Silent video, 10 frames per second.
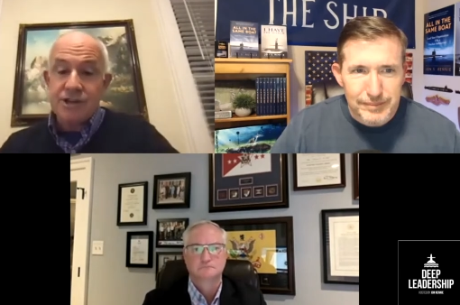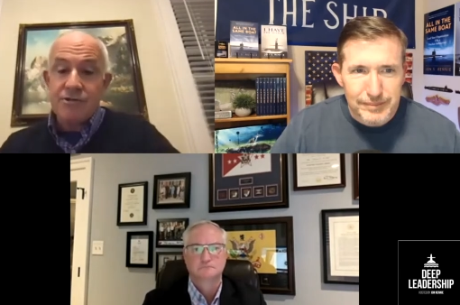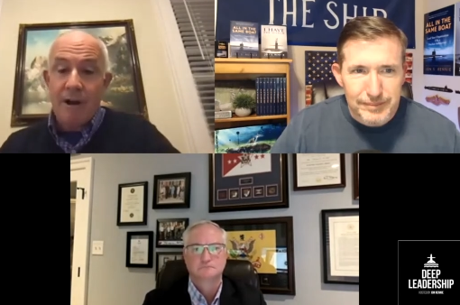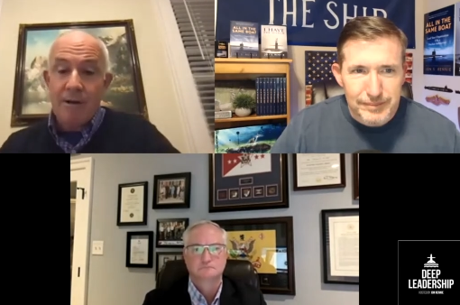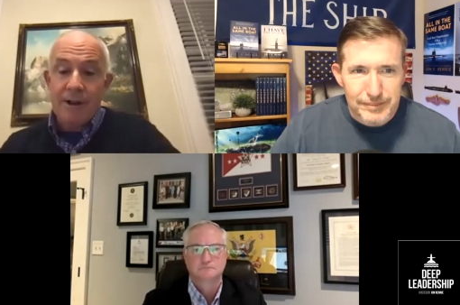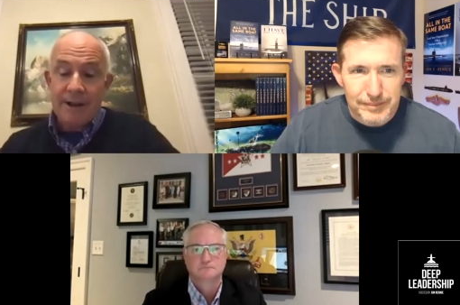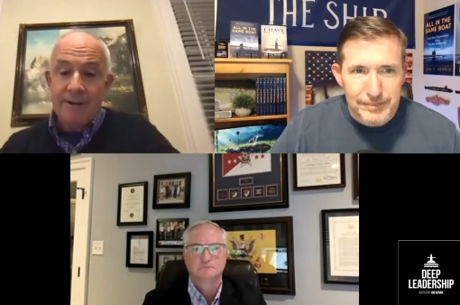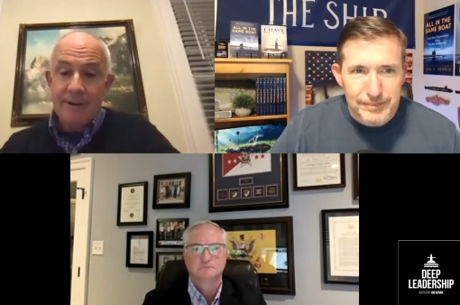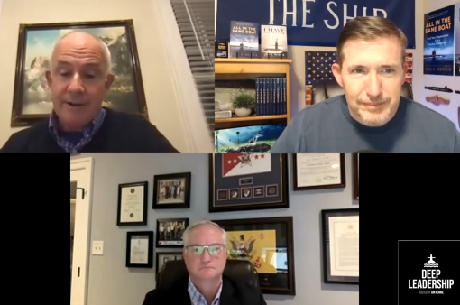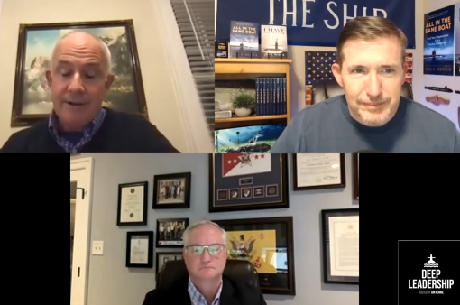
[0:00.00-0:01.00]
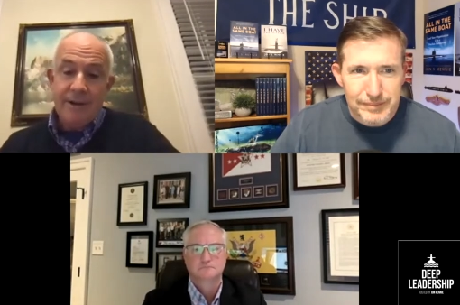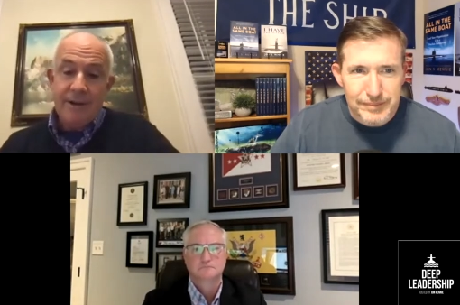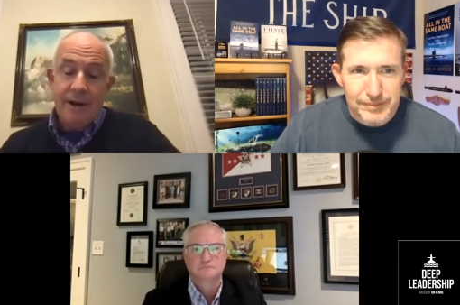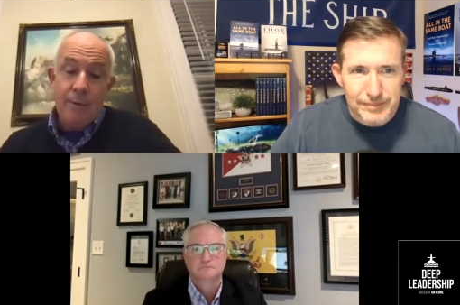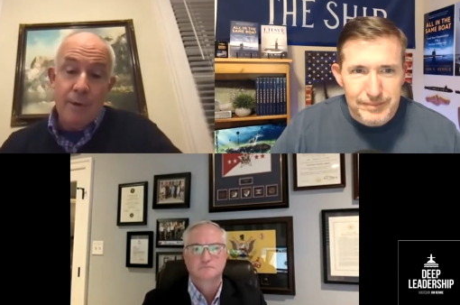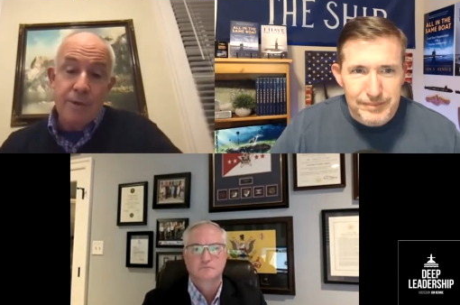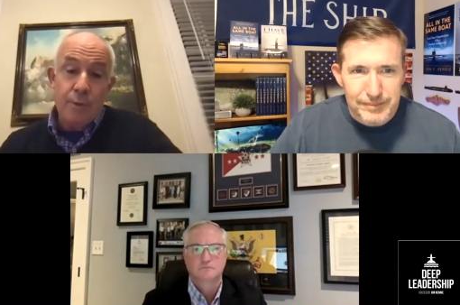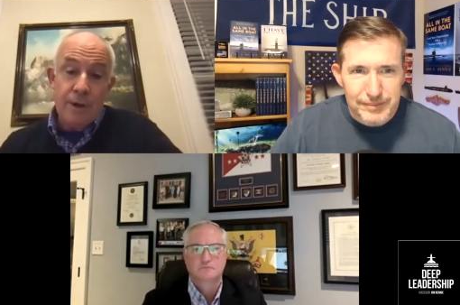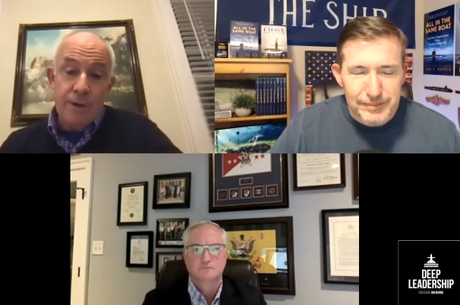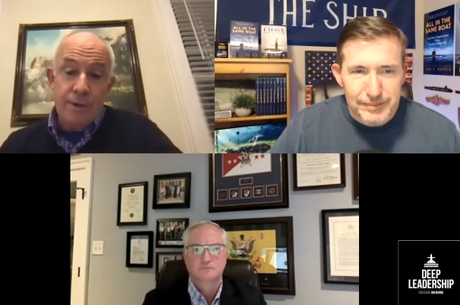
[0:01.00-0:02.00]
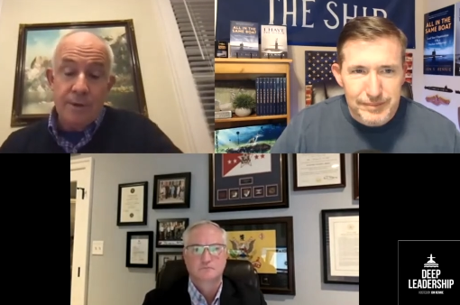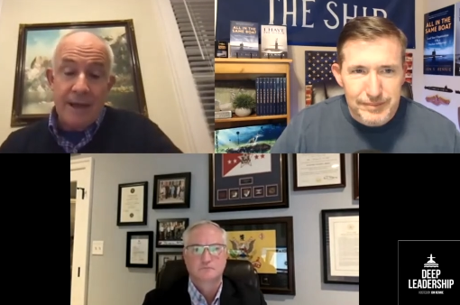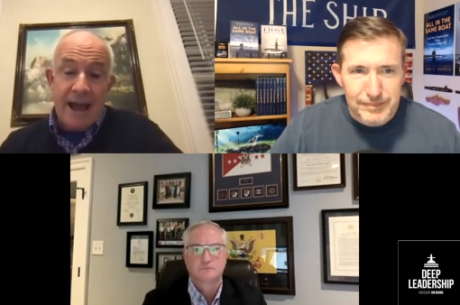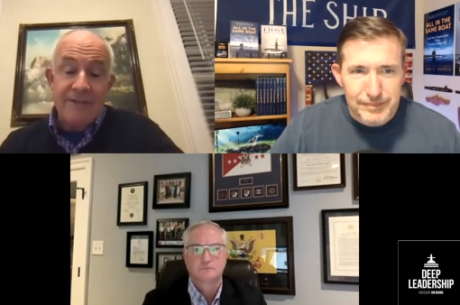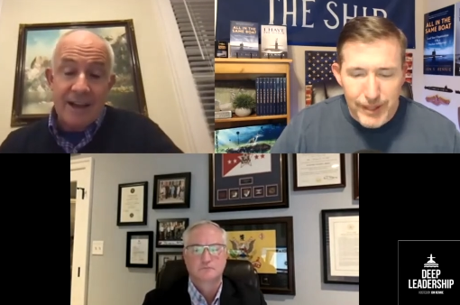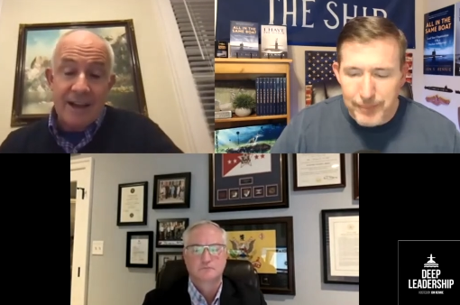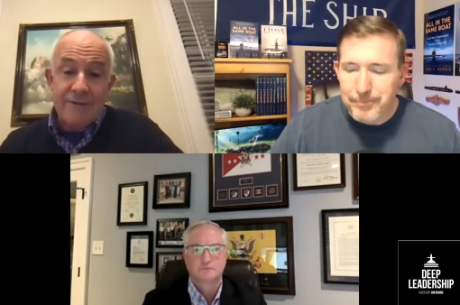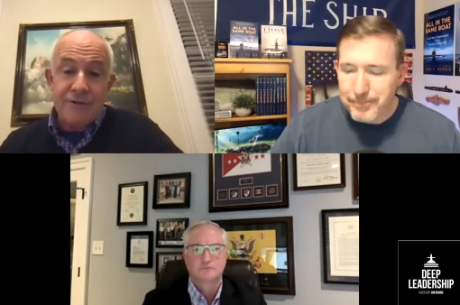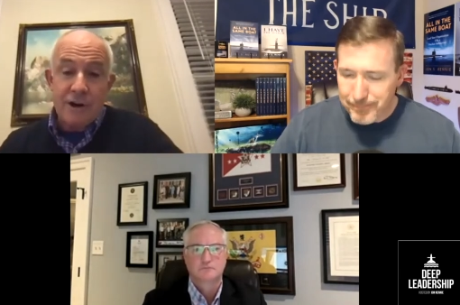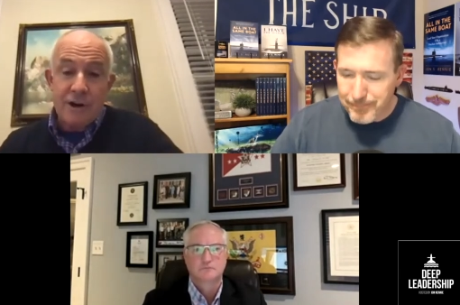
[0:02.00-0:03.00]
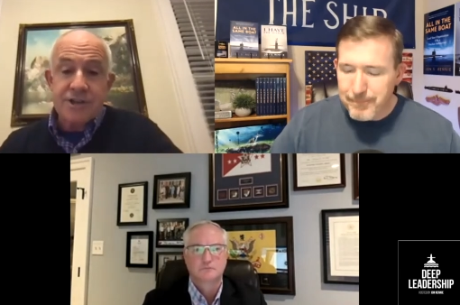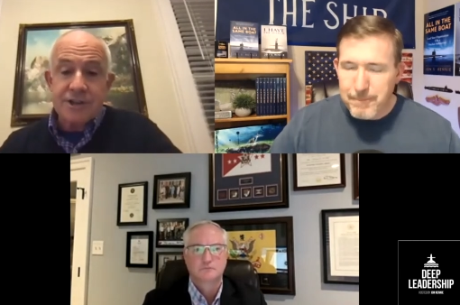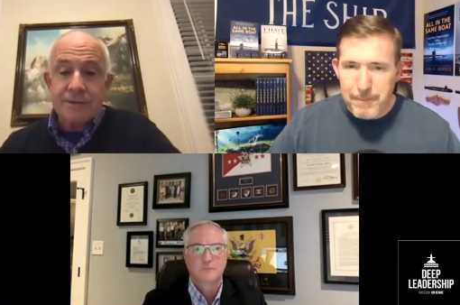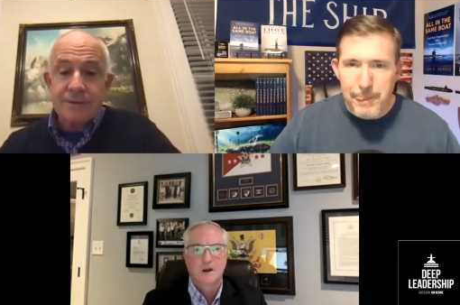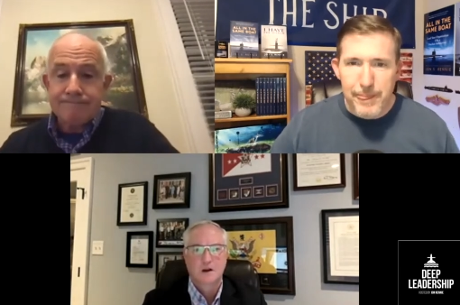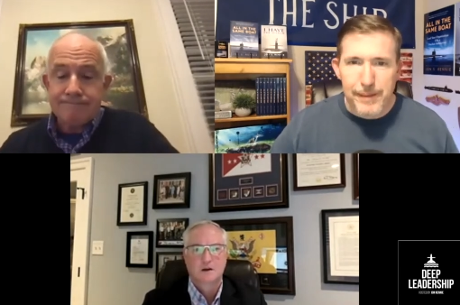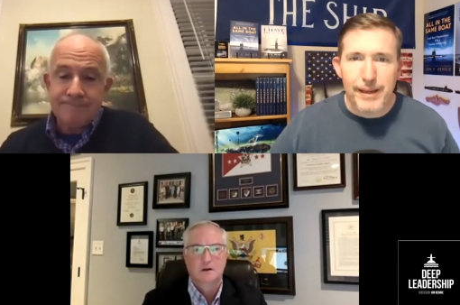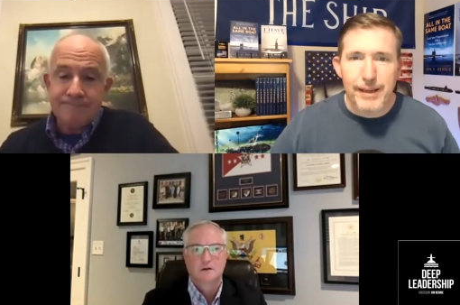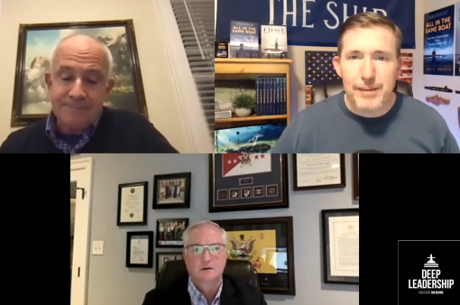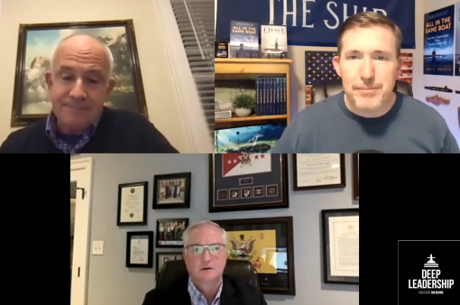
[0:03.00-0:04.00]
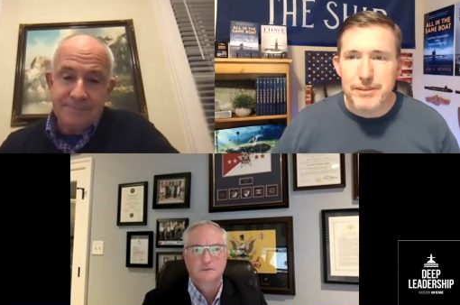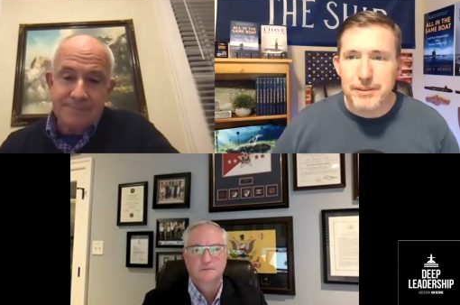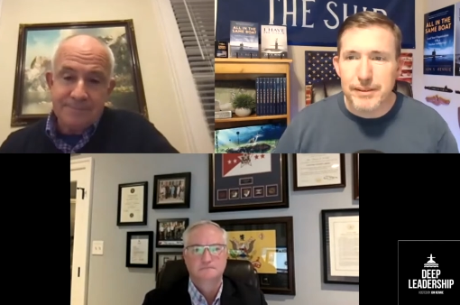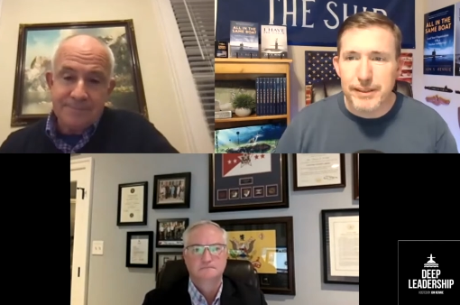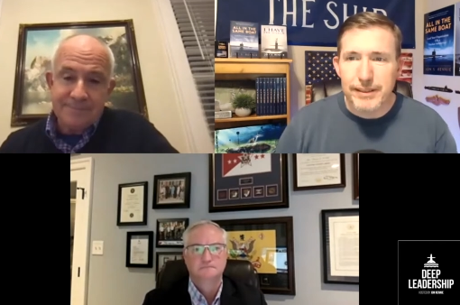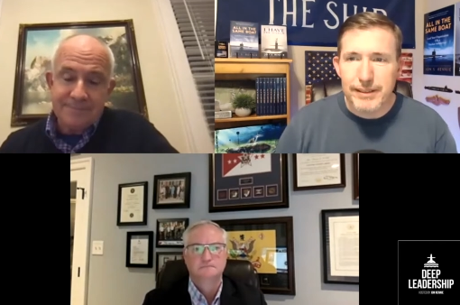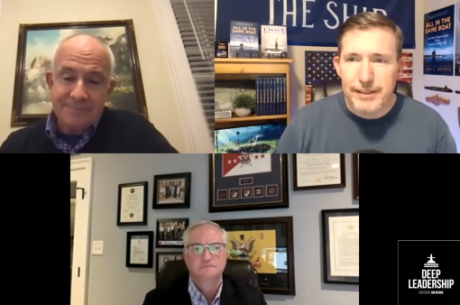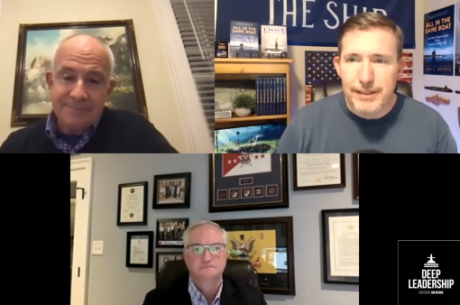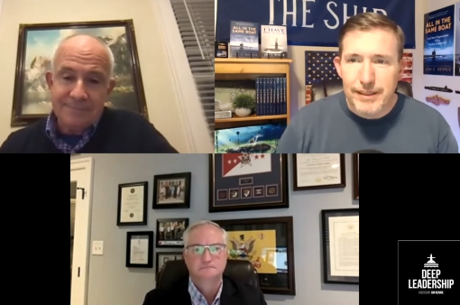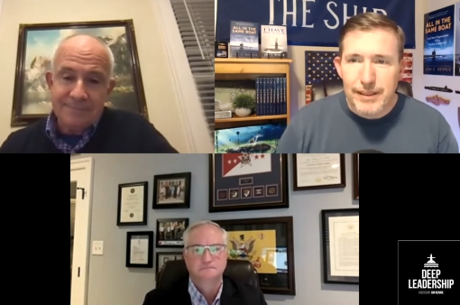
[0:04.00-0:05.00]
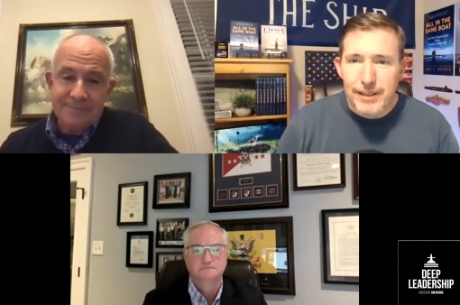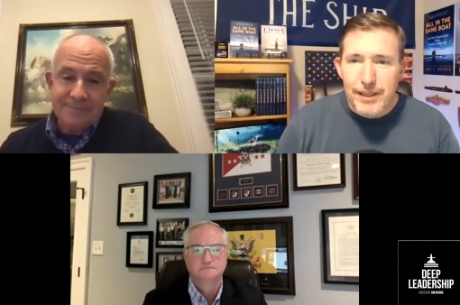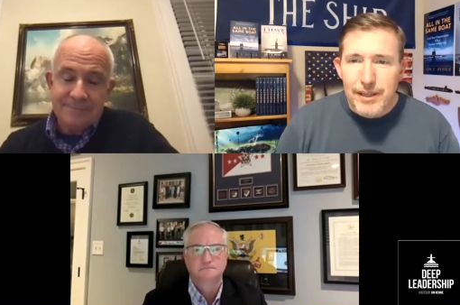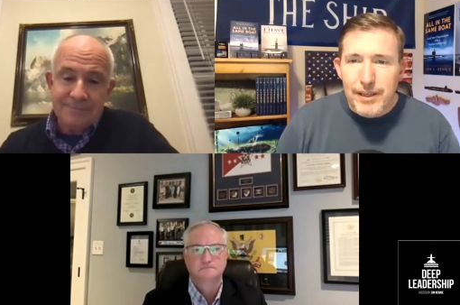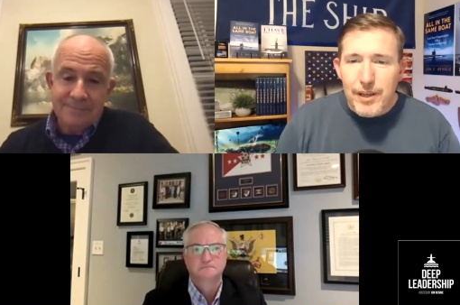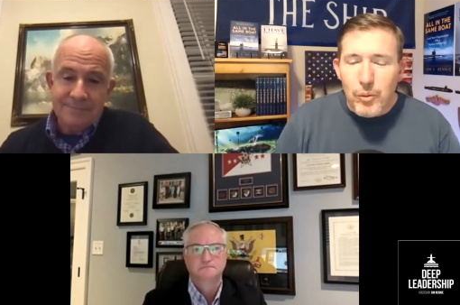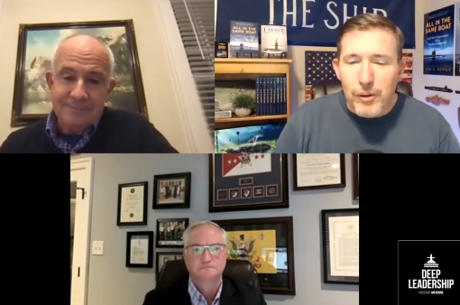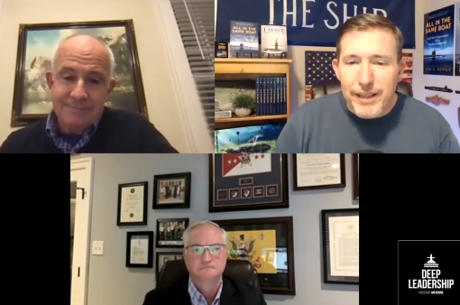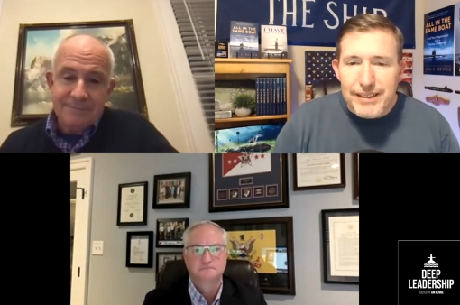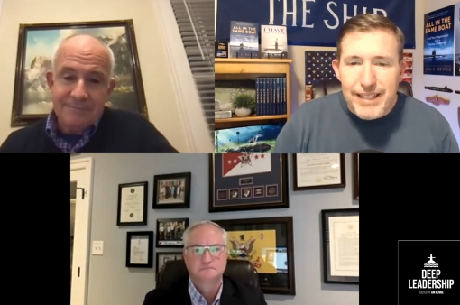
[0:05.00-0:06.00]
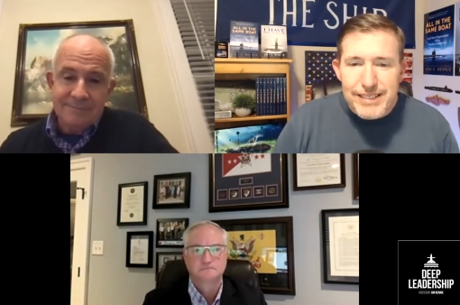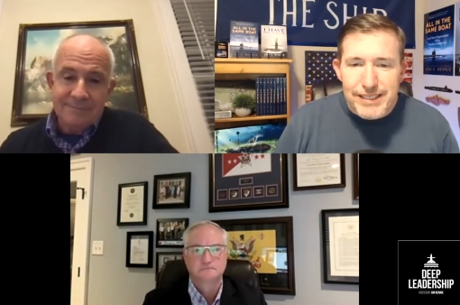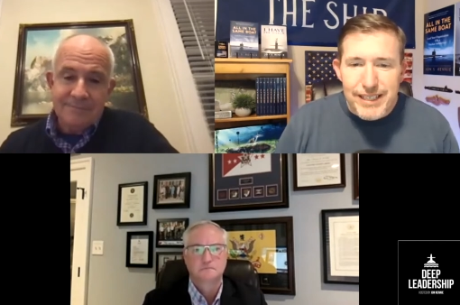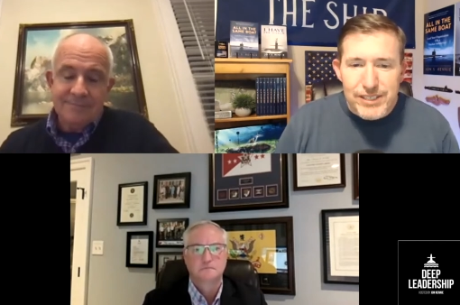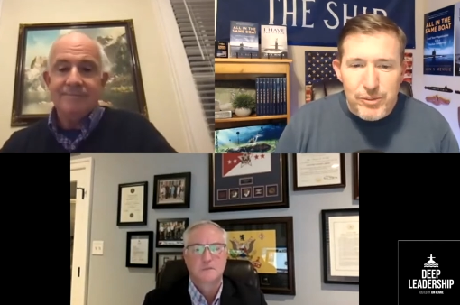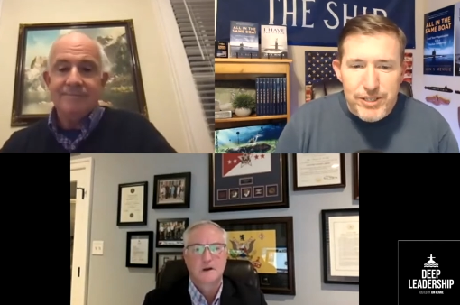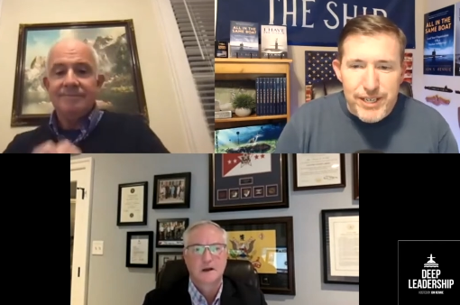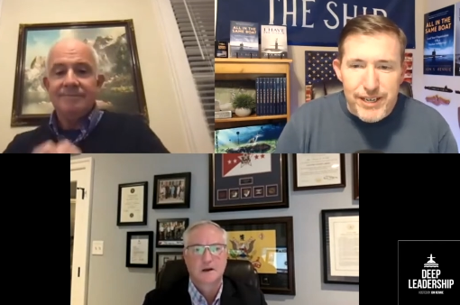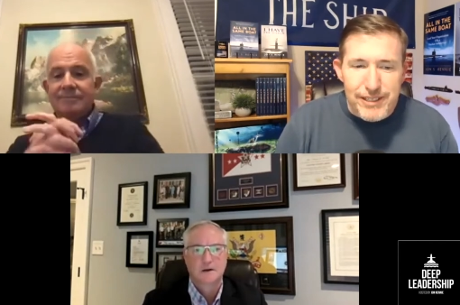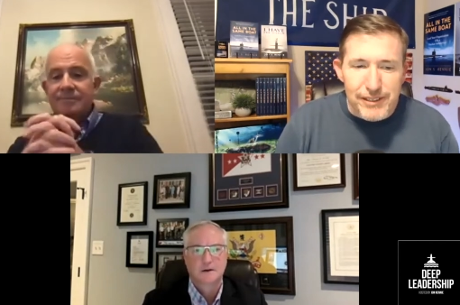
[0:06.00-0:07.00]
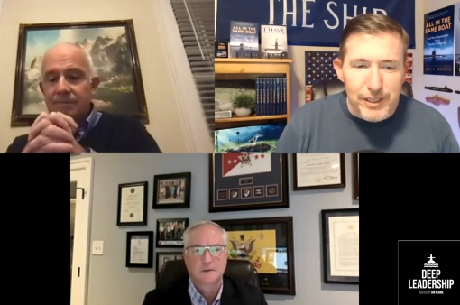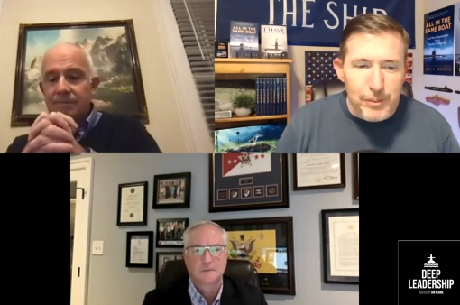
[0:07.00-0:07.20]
Speaker 1: struggling uh, with with having enough nurses.
Speaker 2: Yeah, absolutely. Well, let, us let's, let's switch gears a